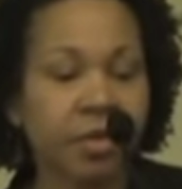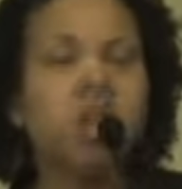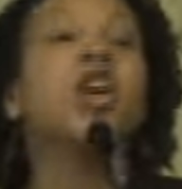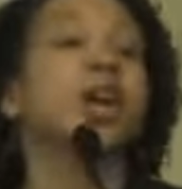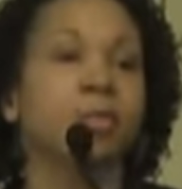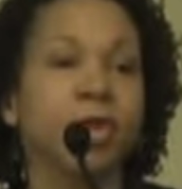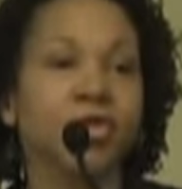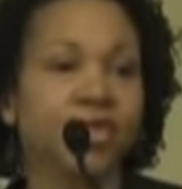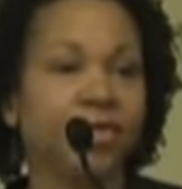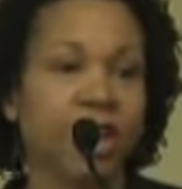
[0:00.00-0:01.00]
Look at the
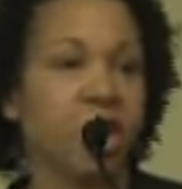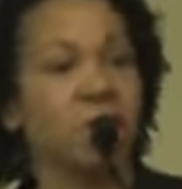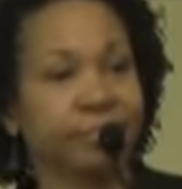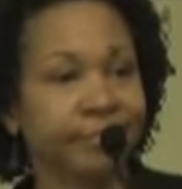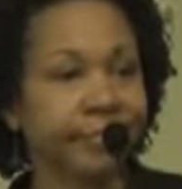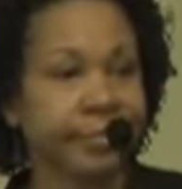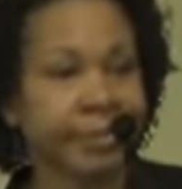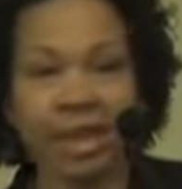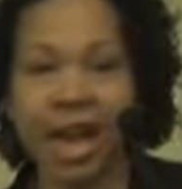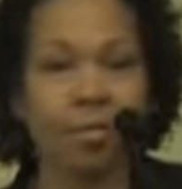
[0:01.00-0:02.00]
music video.
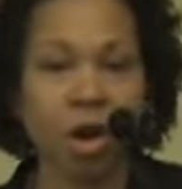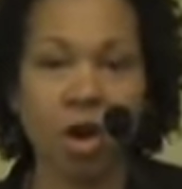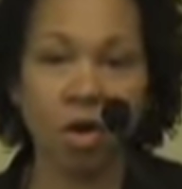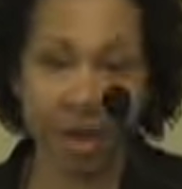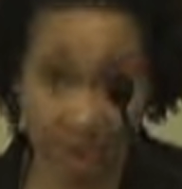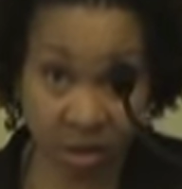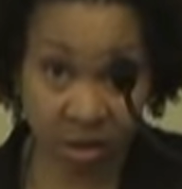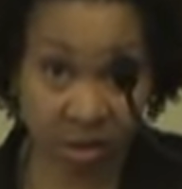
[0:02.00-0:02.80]
Same girl, isn't it?